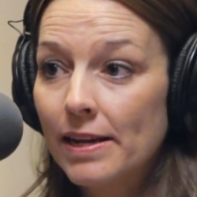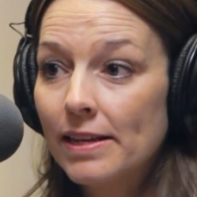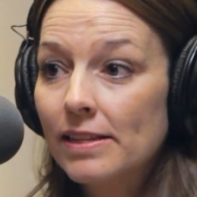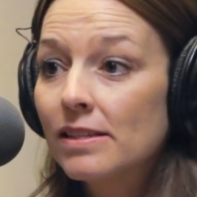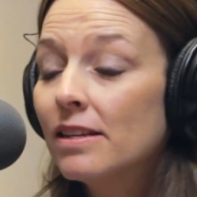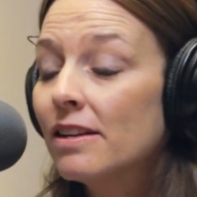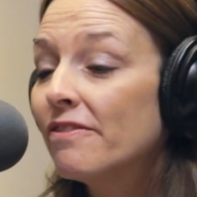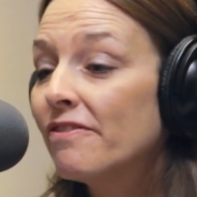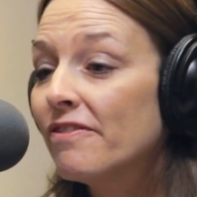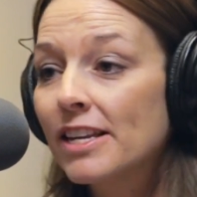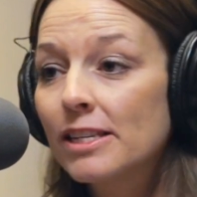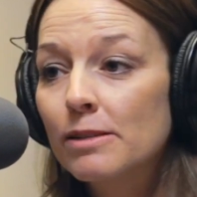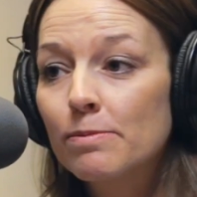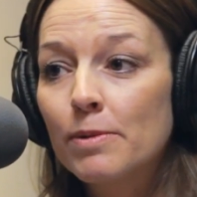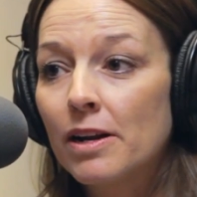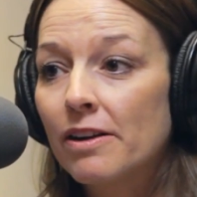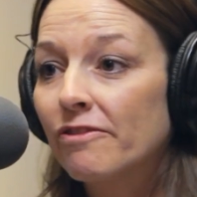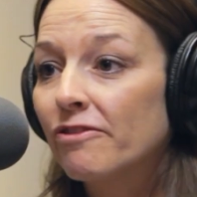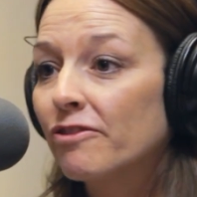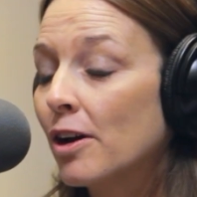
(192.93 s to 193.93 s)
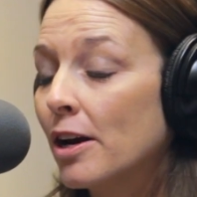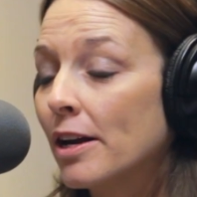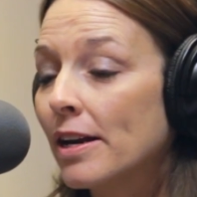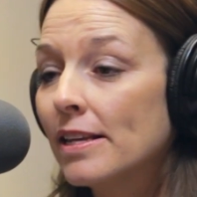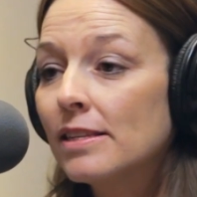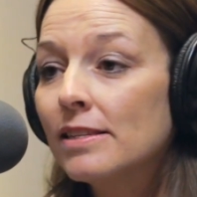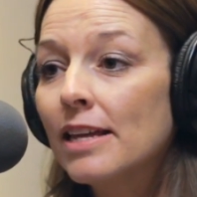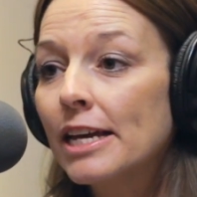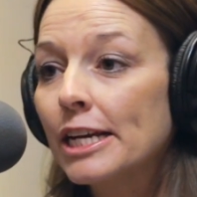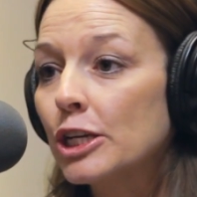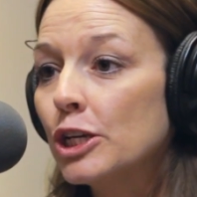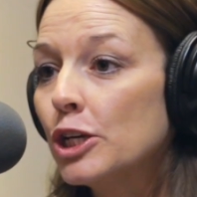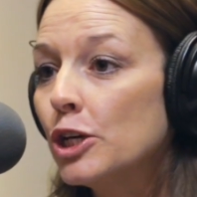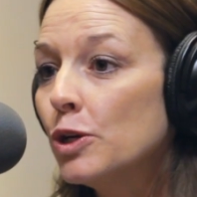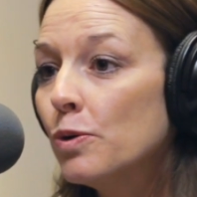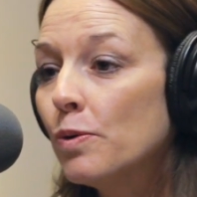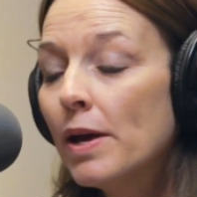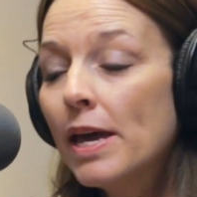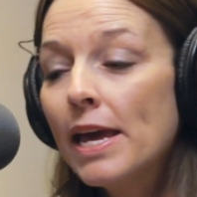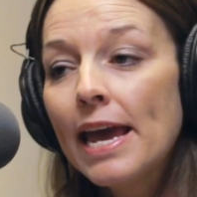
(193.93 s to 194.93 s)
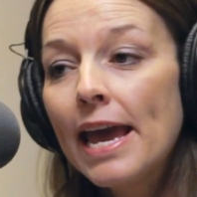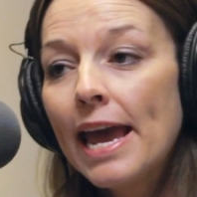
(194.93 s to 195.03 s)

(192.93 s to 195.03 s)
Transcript: It's an investment up front. It's like you